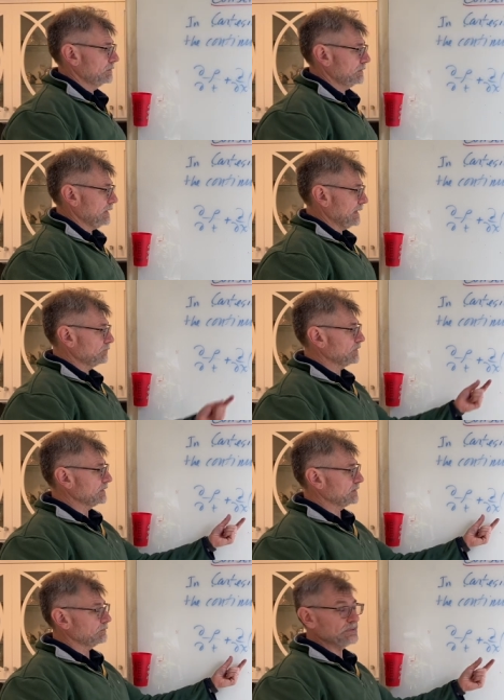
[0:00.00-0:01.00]
And
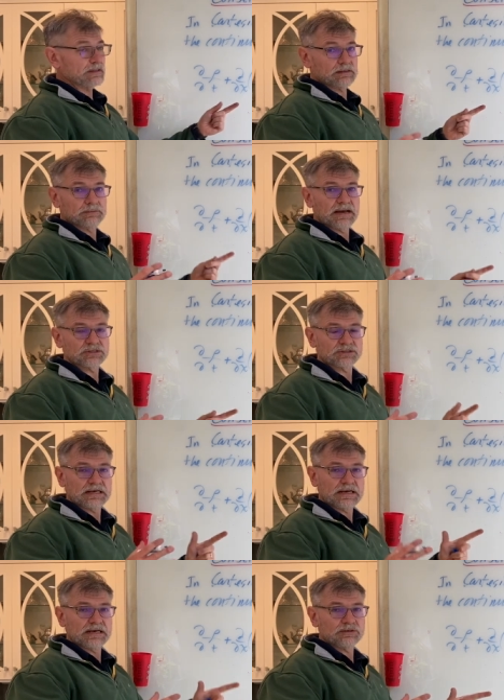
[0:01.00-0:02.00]
we imagine that
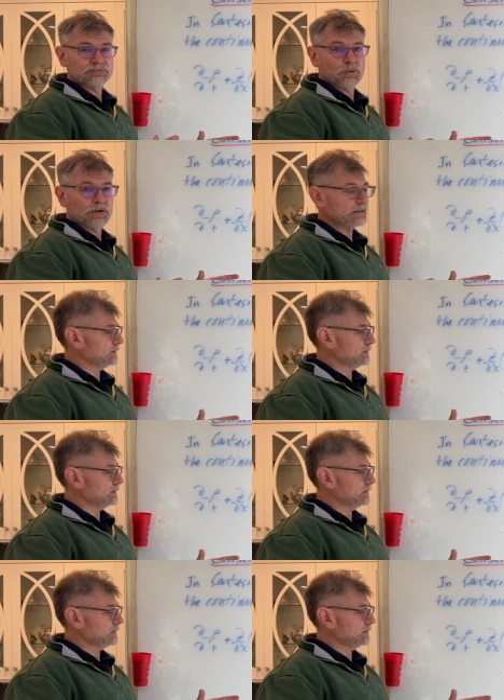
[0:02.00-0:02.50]
at each point